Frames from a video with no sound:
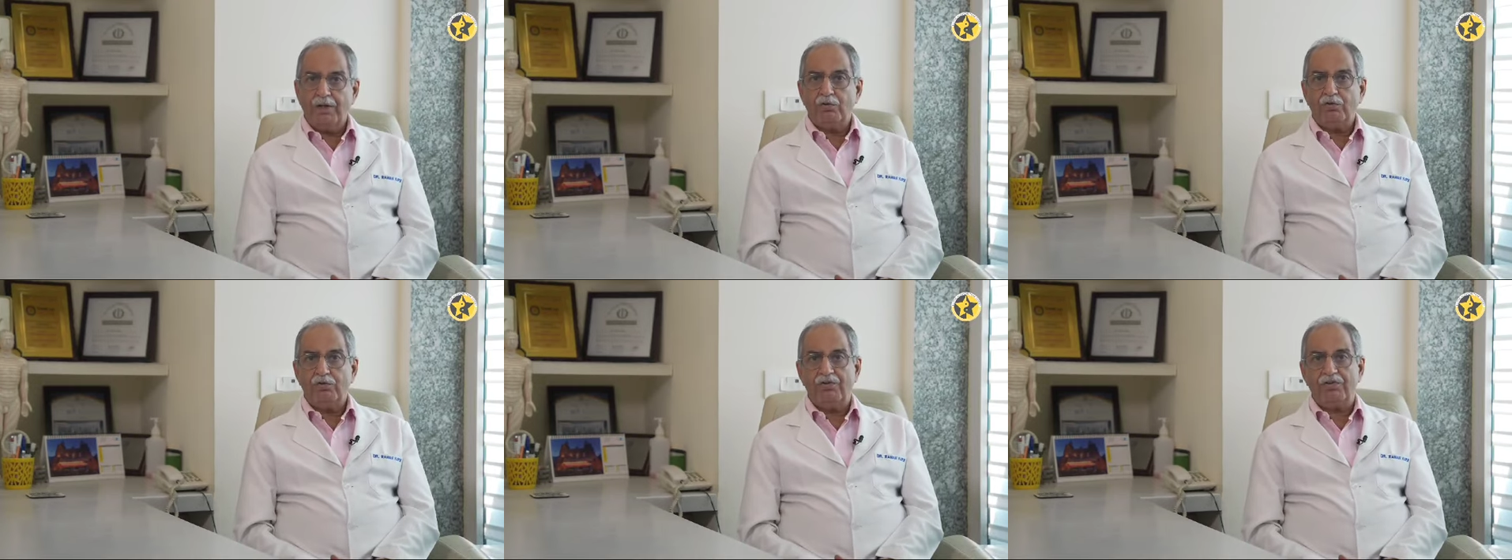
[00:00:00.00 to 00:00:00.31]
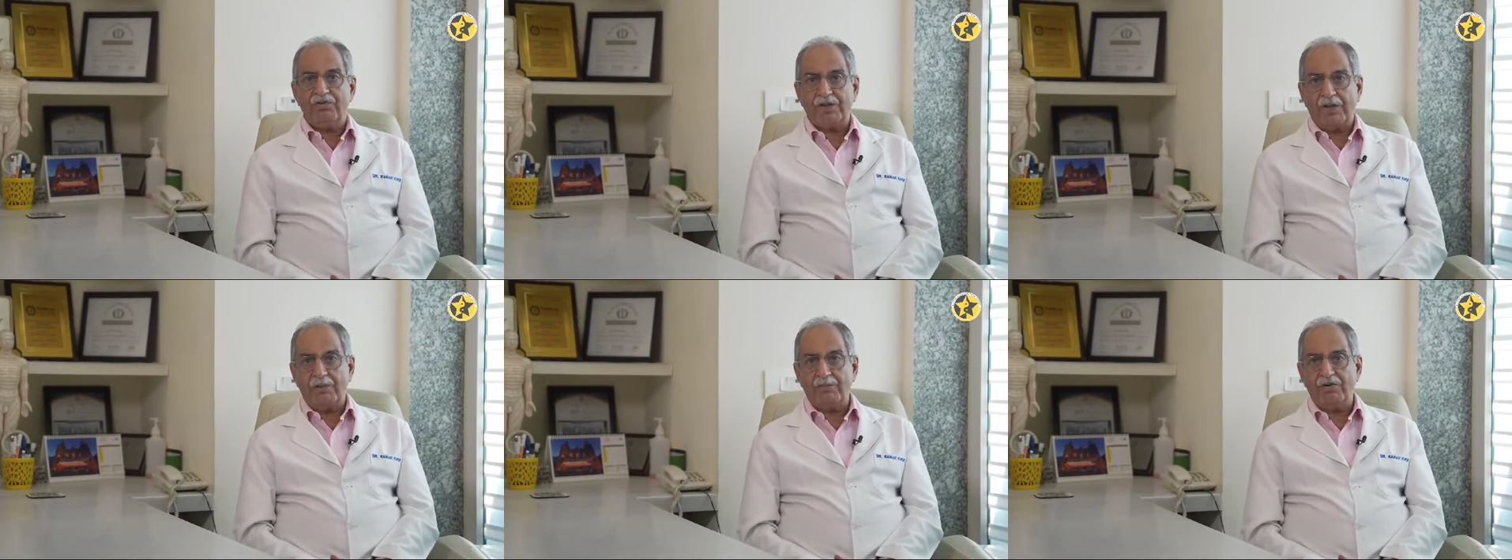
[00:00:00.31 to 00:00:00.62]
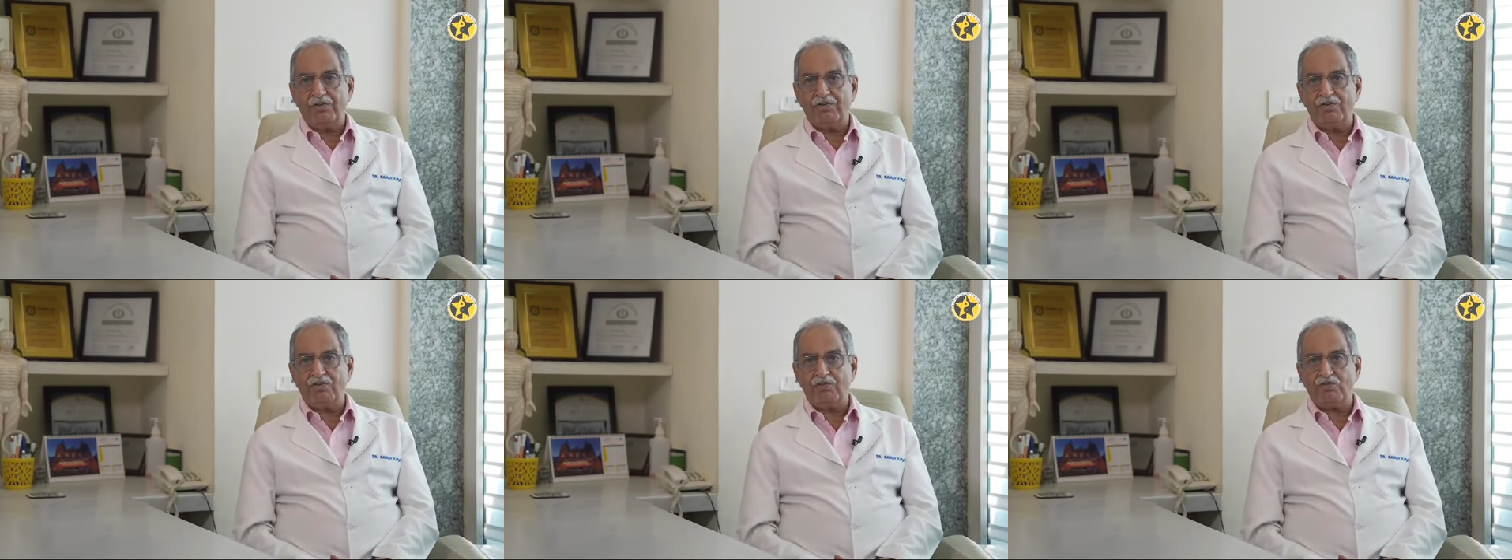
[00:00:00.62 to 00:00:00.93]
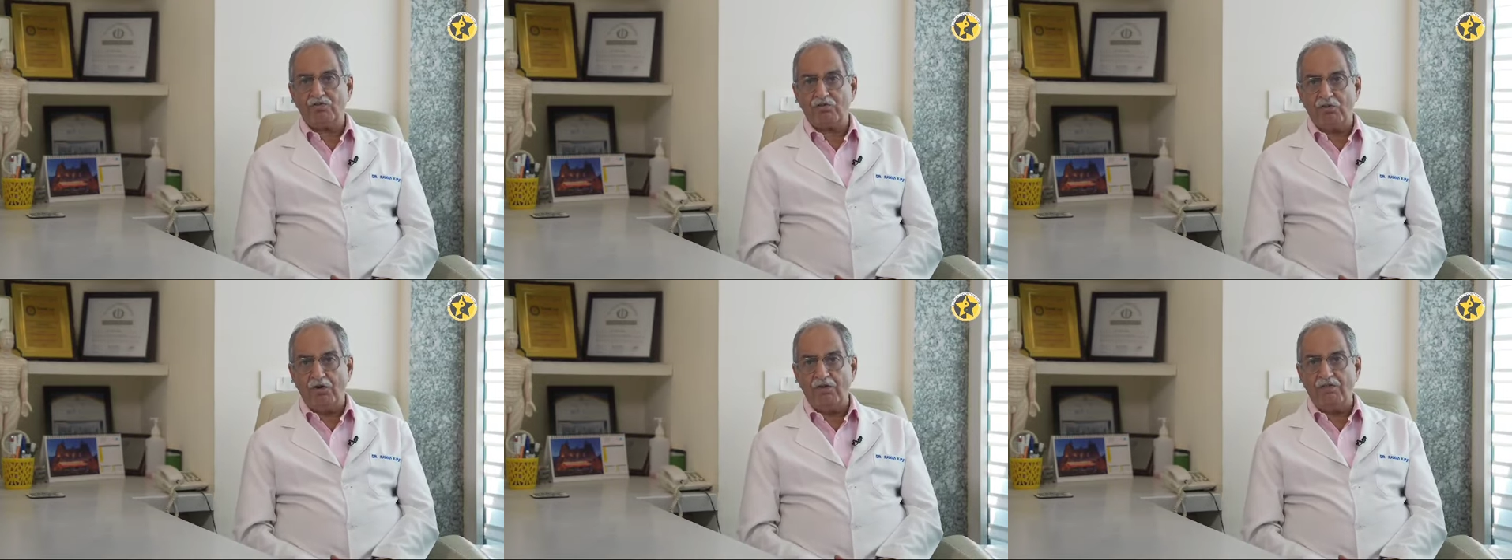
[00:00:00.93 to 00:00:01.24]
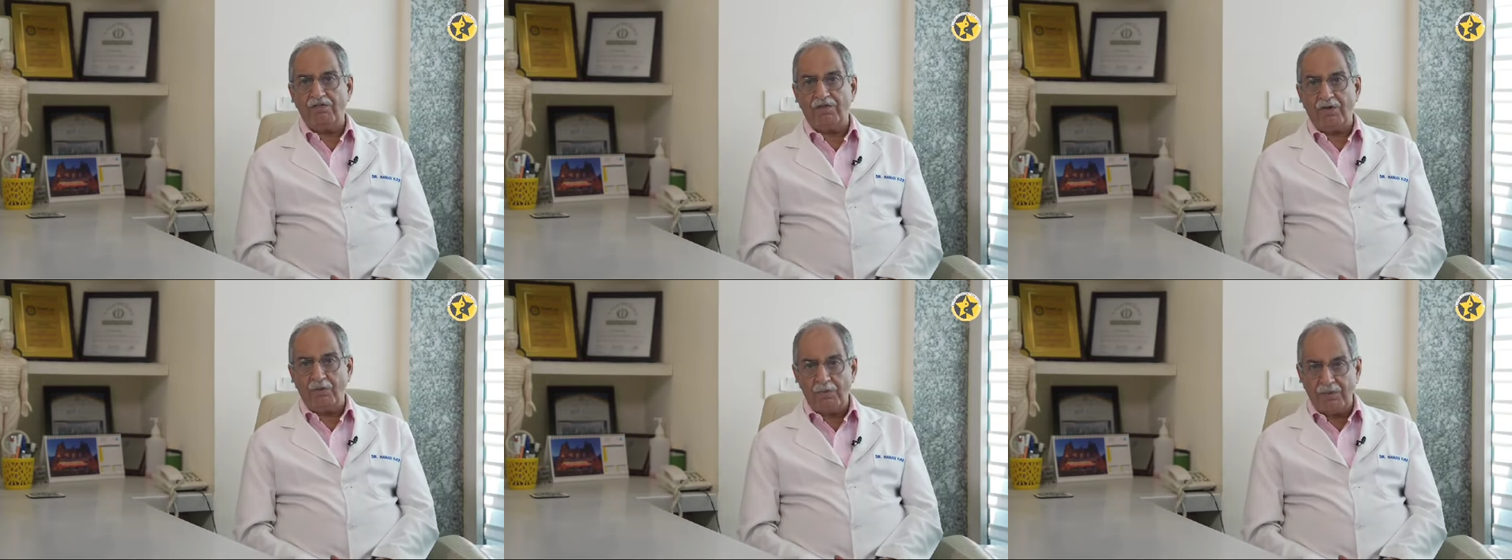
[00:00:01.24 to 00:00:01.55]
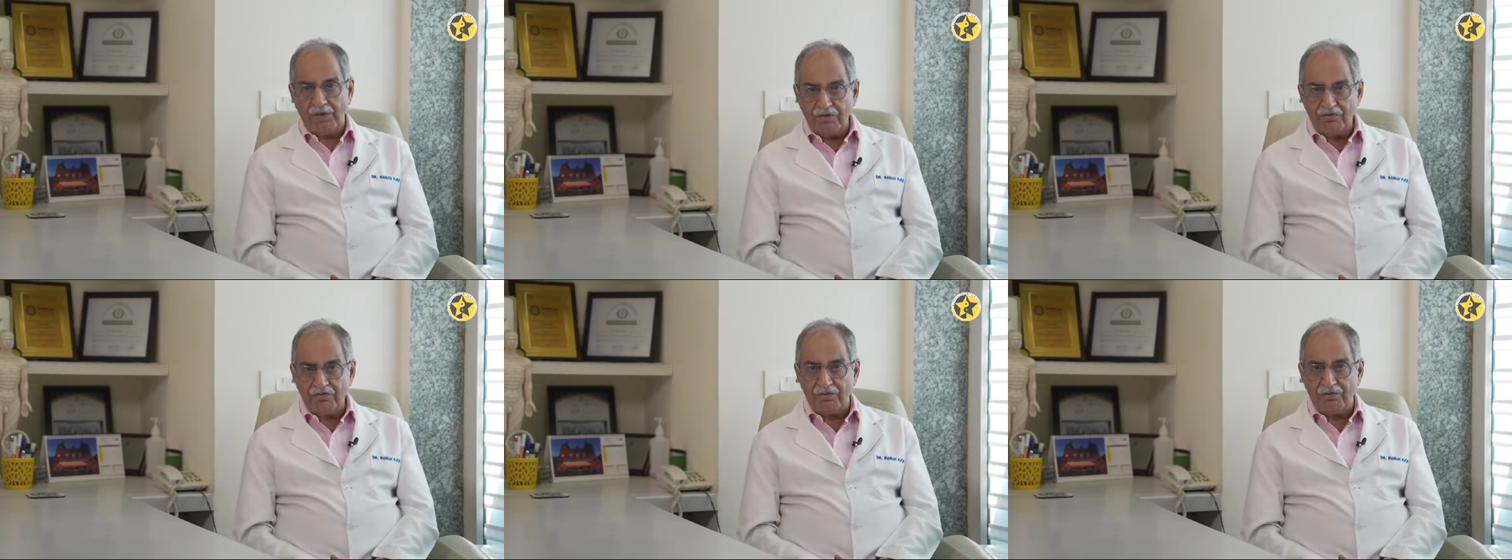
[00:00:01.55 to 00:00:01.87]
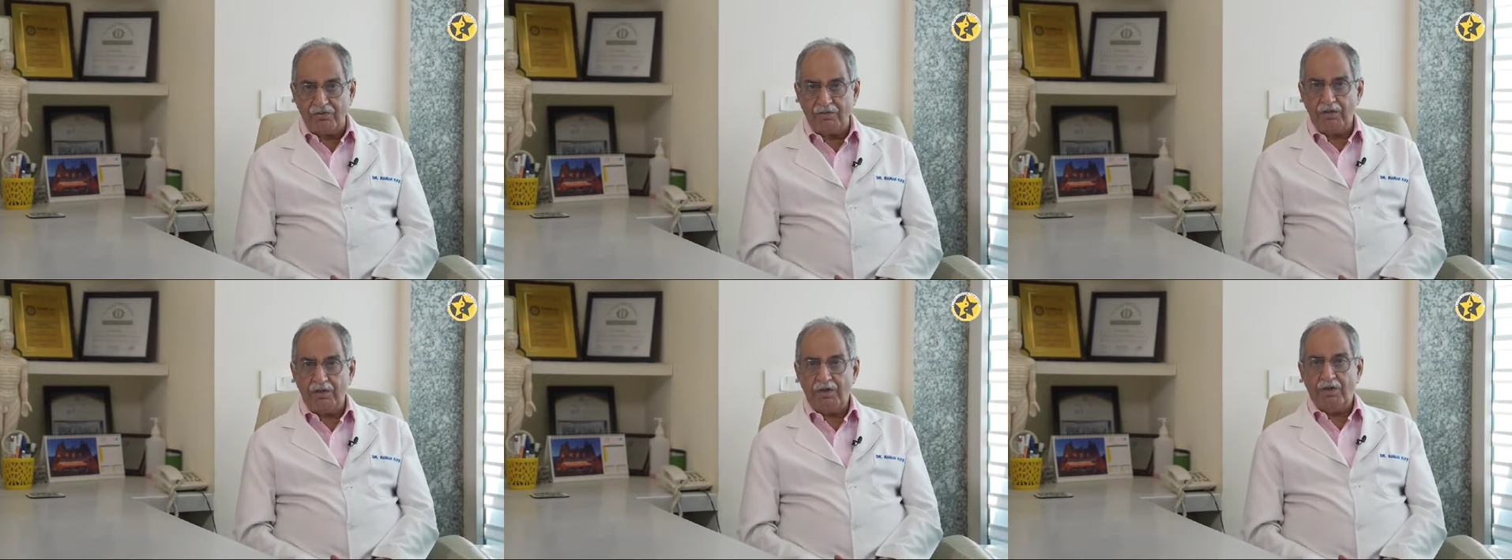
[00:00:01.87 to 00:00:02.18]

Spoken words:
to establish a strong foundation